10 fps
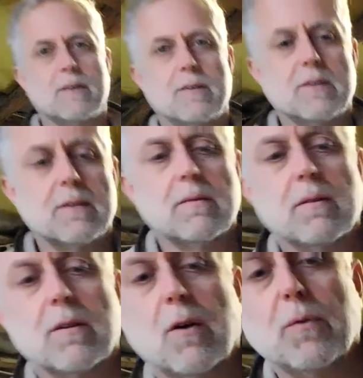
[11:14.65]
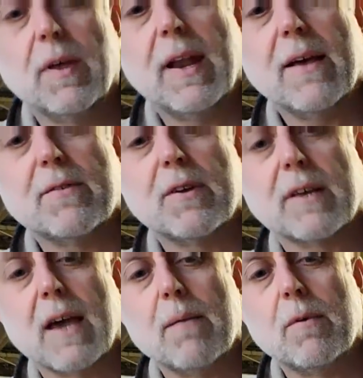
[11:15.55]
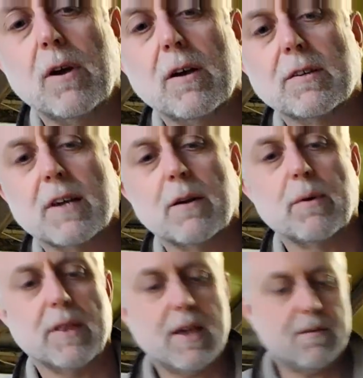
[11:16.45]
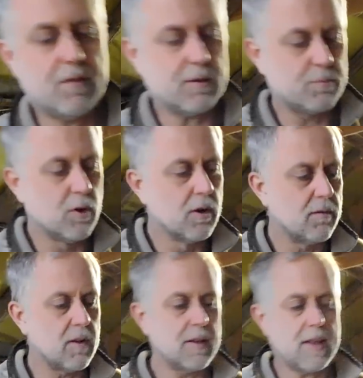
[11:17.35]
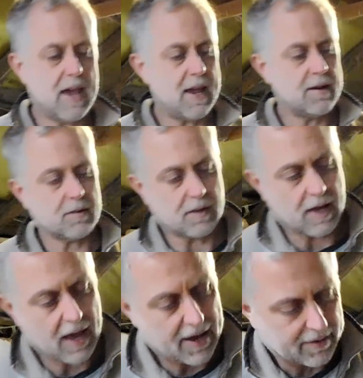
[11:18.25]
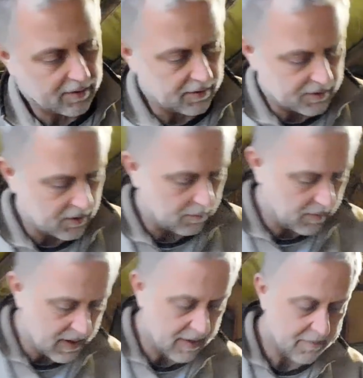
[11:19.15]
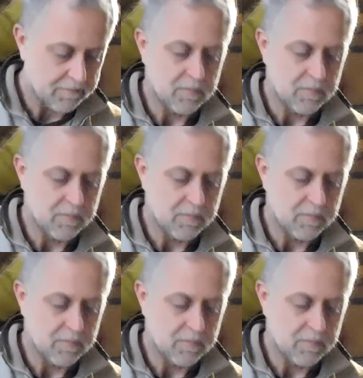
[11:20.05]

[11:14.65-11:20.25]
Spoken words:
Can you hold that out to the camera? Look, it's cutaway there. Fits beautifully in the hand. You've got that handle on the top there.